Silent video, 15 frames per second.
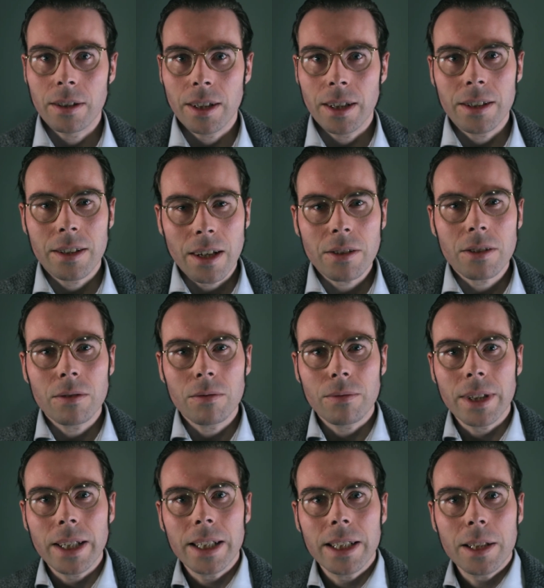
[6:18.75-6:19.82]
It doesn't
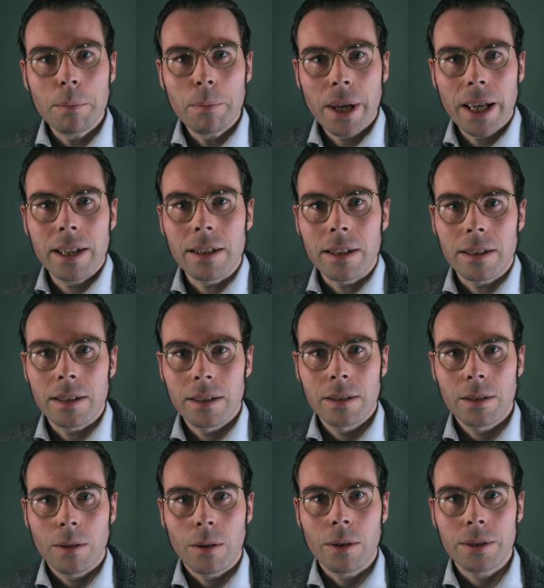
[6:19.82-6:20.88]
really depend
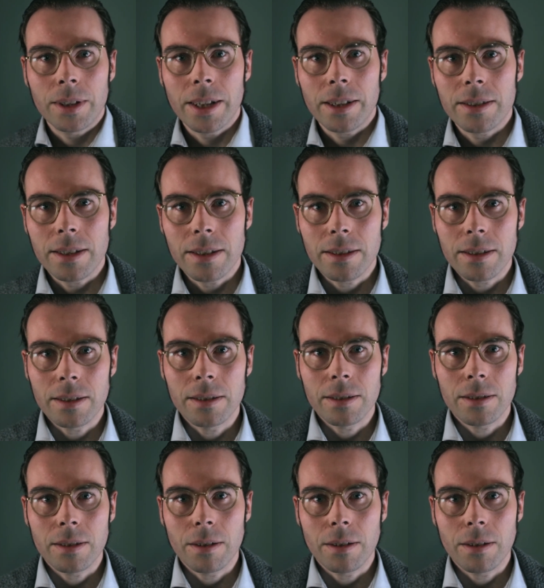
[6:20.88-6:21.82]
on the existence